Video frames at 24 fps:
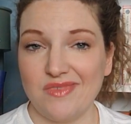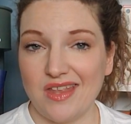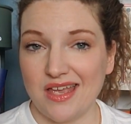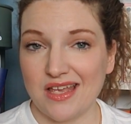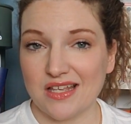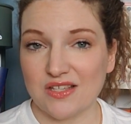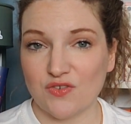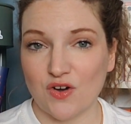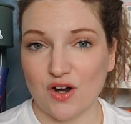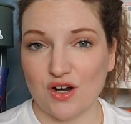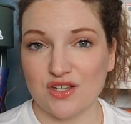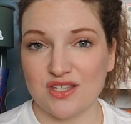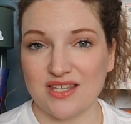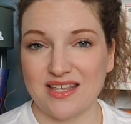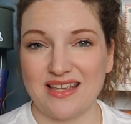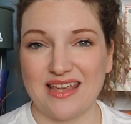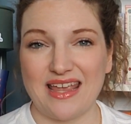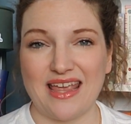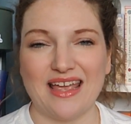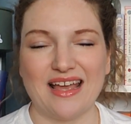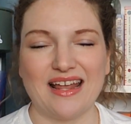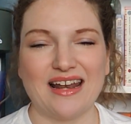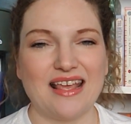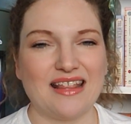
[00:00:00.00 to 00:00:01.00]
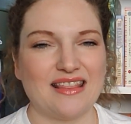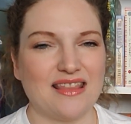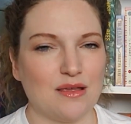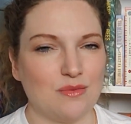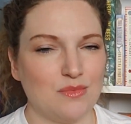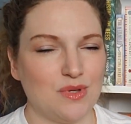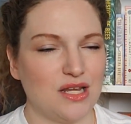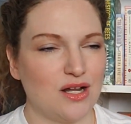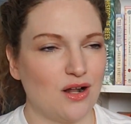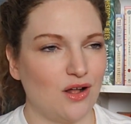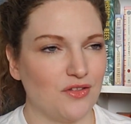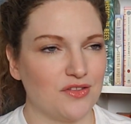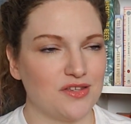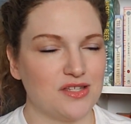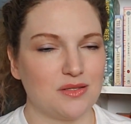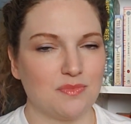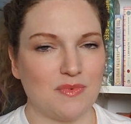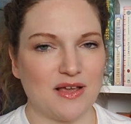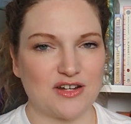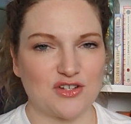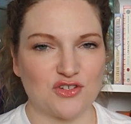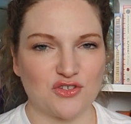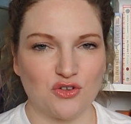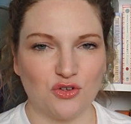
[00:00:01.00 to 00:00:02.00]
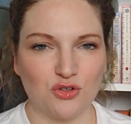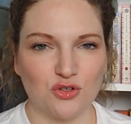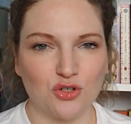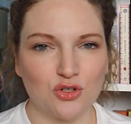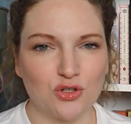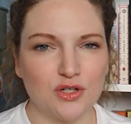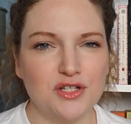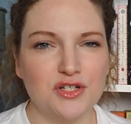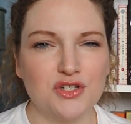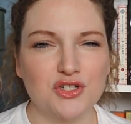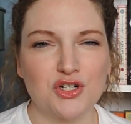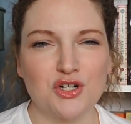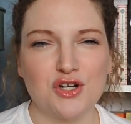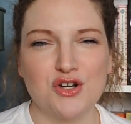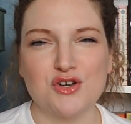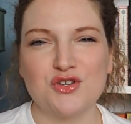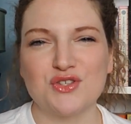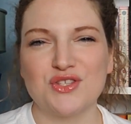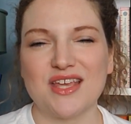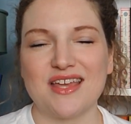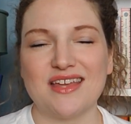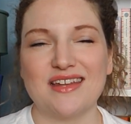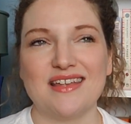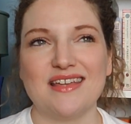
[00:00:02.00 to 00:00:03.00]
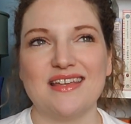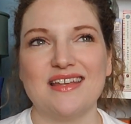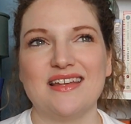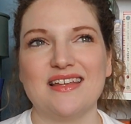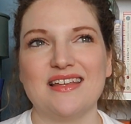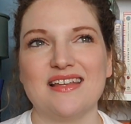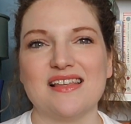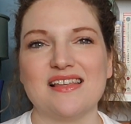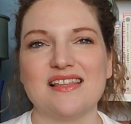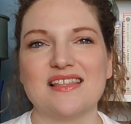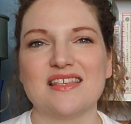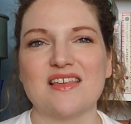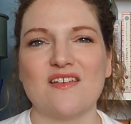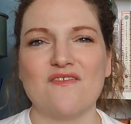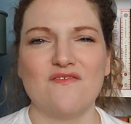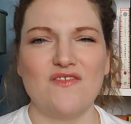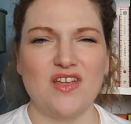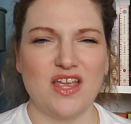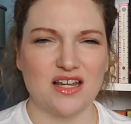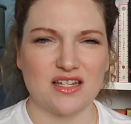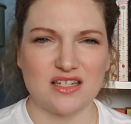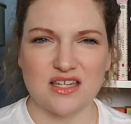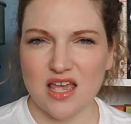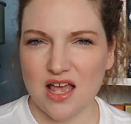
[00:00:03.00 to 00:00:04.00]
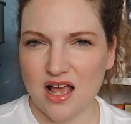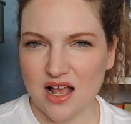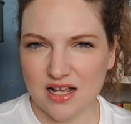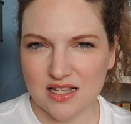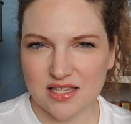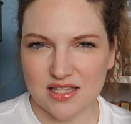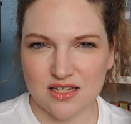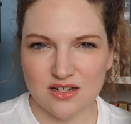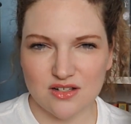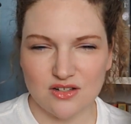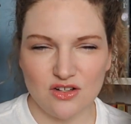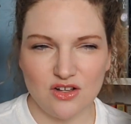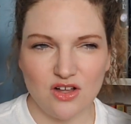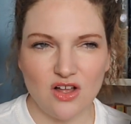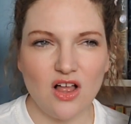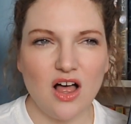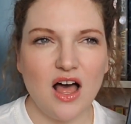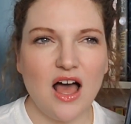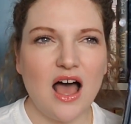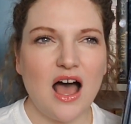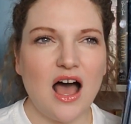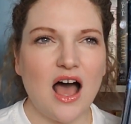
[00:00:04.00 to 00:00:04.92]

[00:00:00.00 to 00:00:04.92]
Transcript: as far as they can, and they meet all these magical creatures, and it is fantastical.